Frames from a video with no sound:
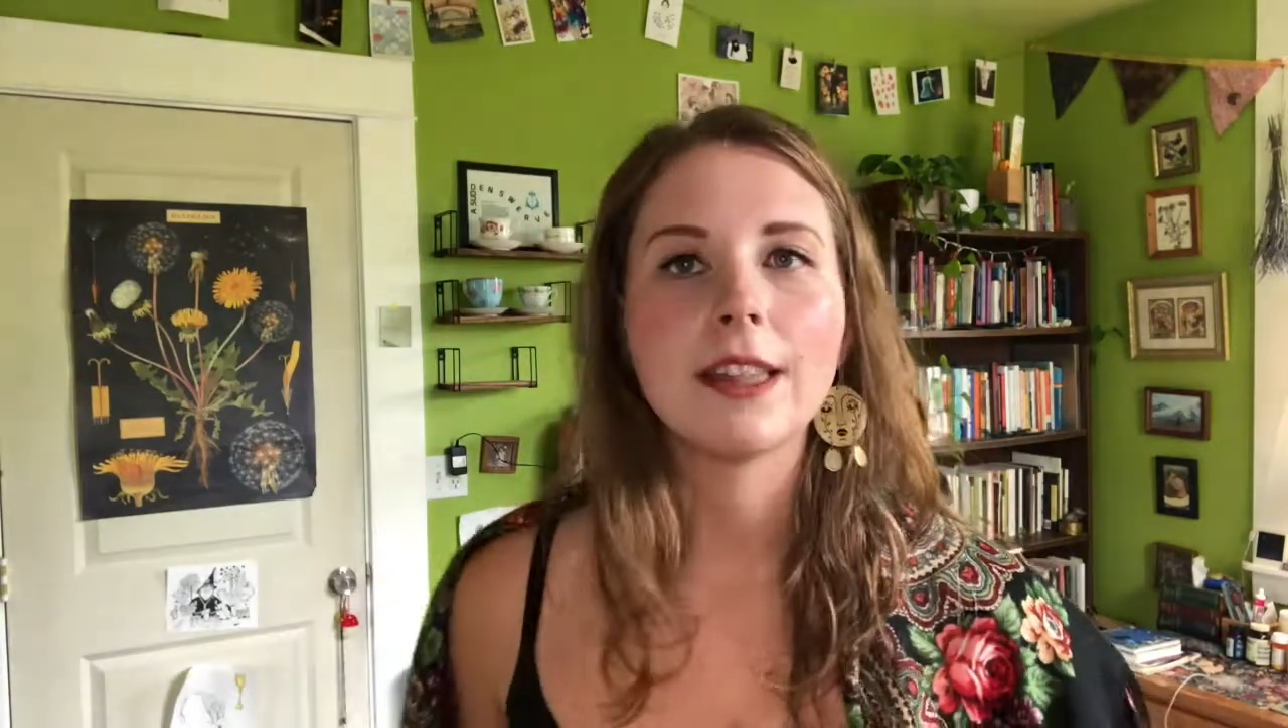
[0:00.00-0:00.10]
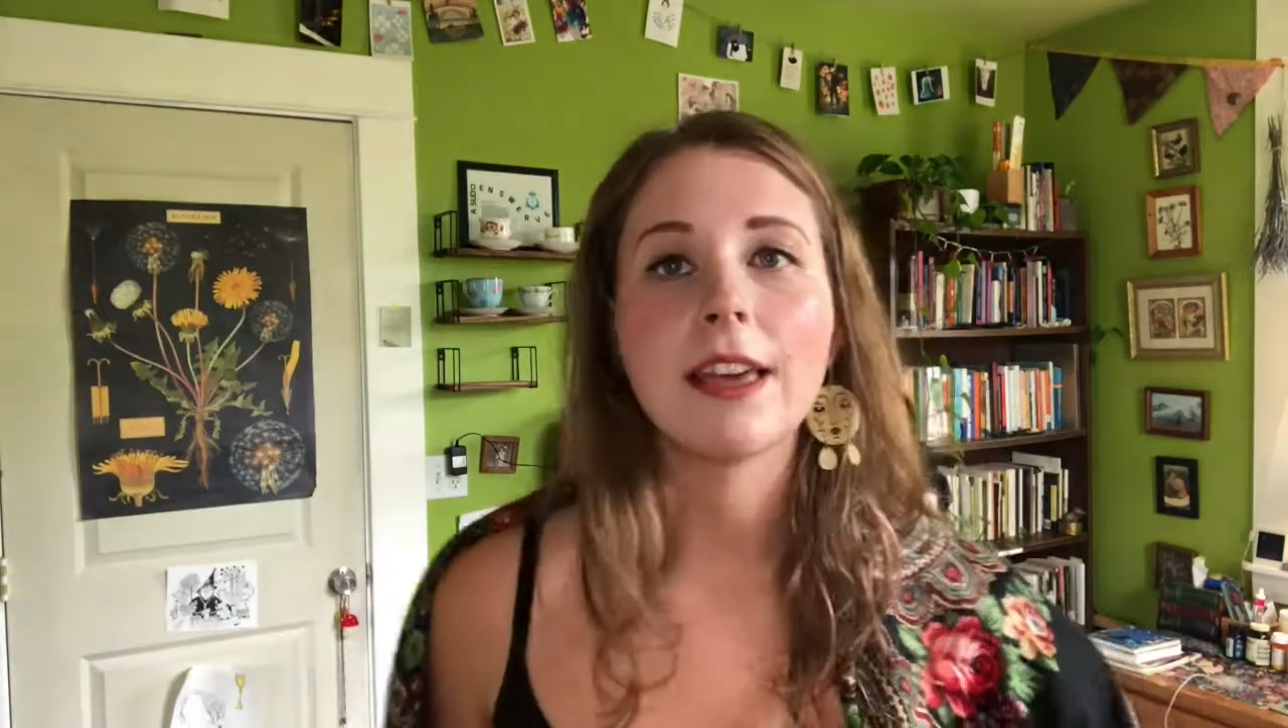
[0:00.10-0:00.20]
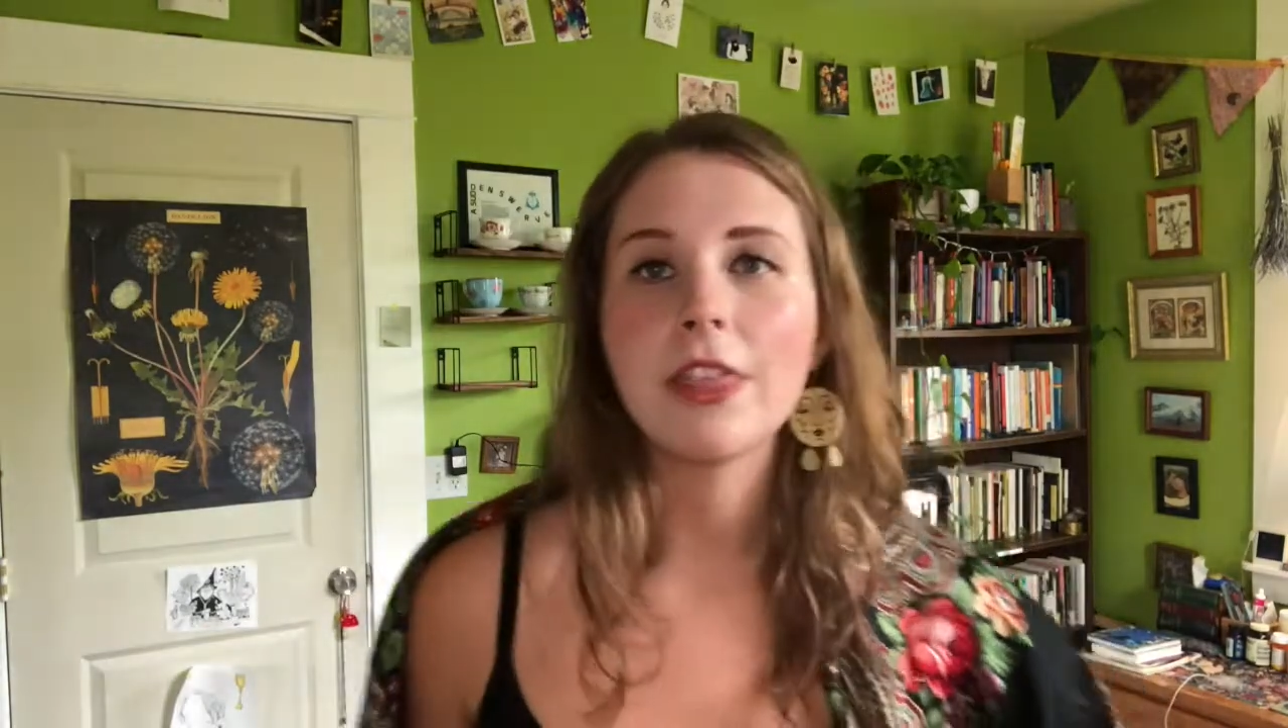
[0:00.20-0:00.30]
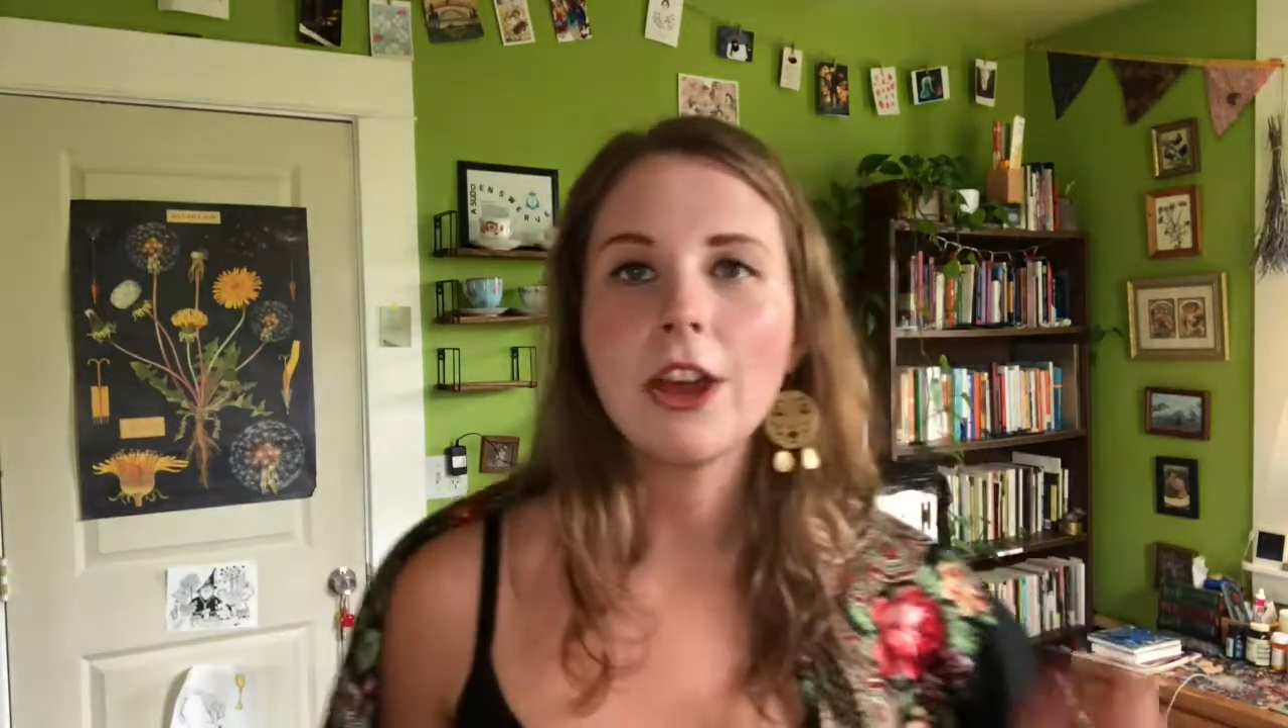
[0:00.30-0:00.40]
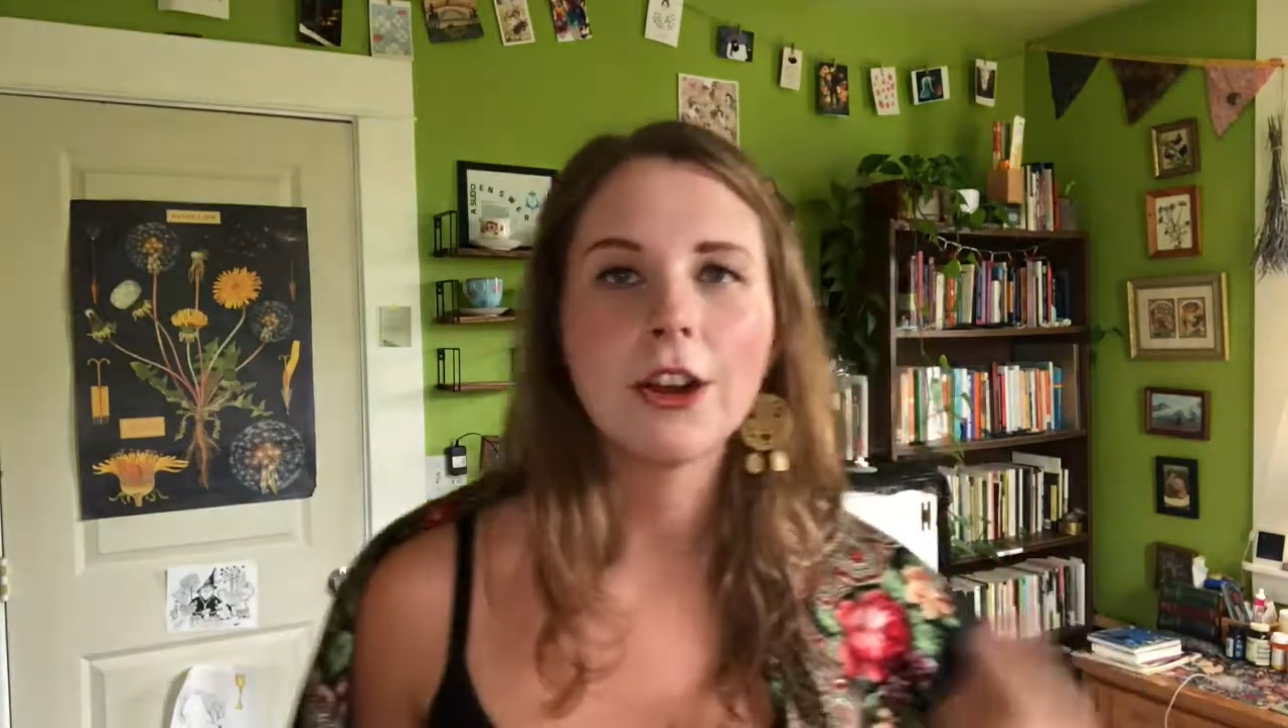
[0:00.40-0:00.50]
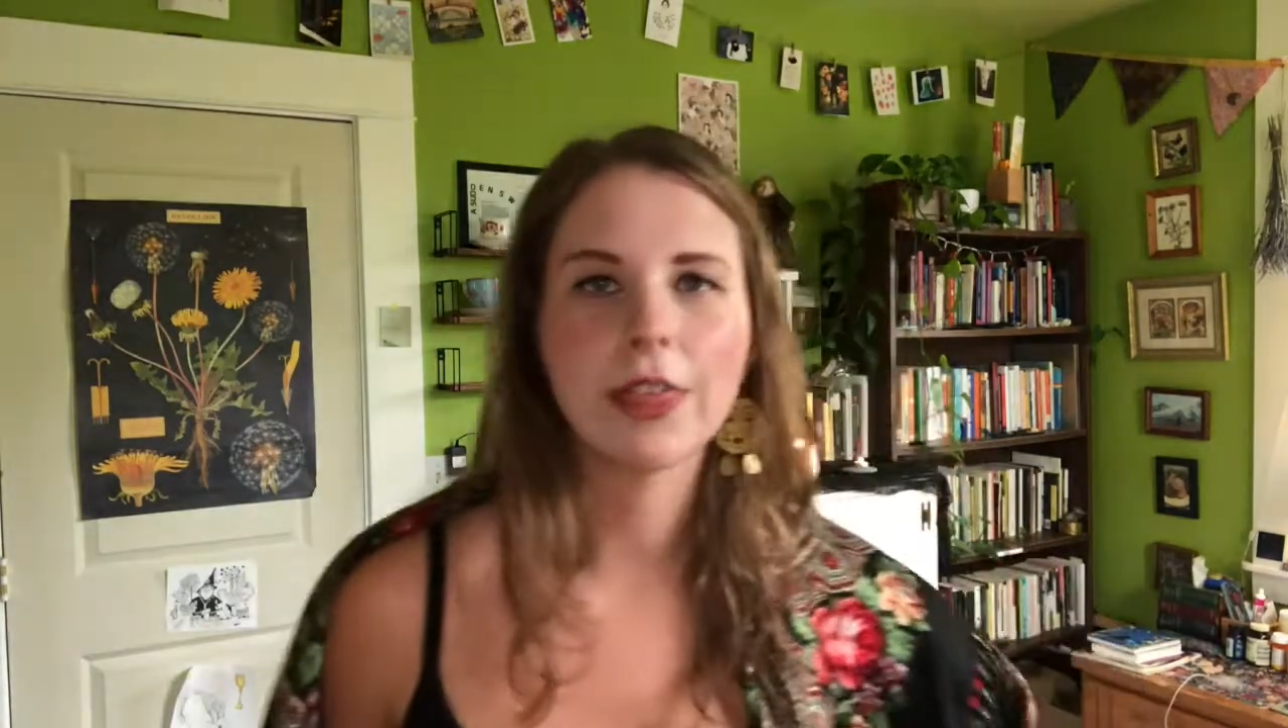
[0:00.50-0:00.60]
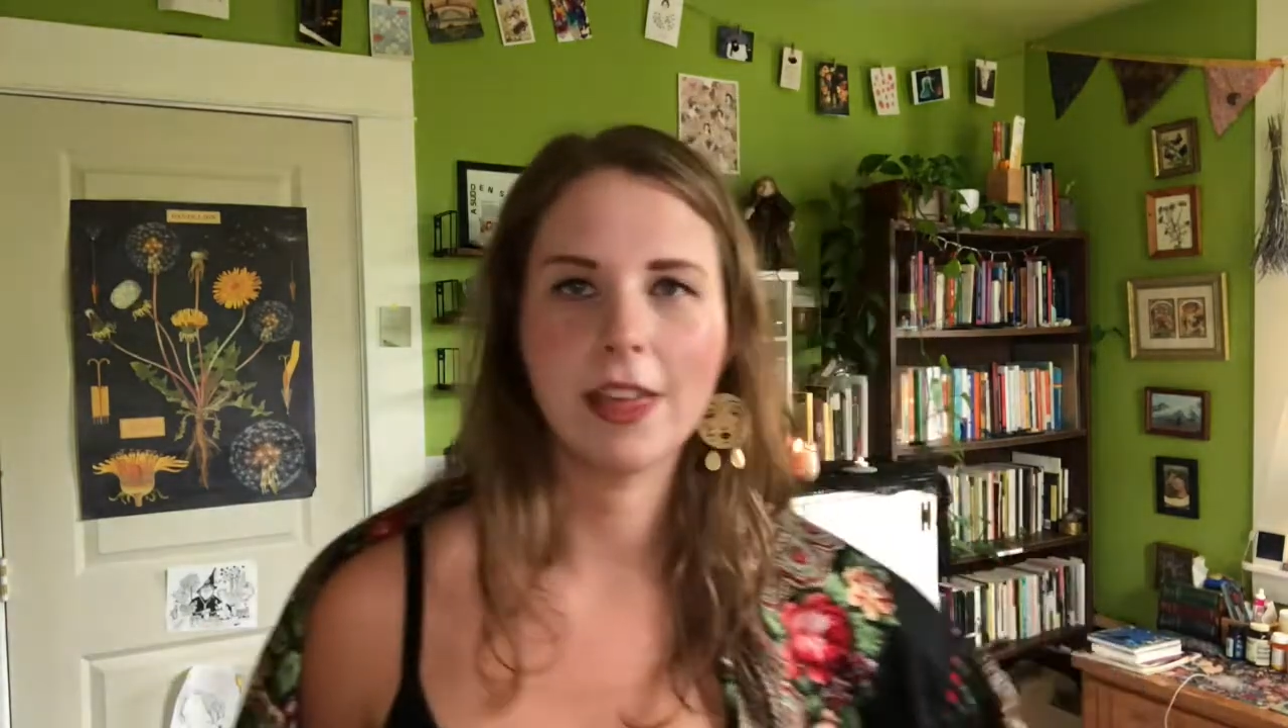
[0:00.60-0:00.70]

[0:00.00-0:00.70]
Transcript: like the earth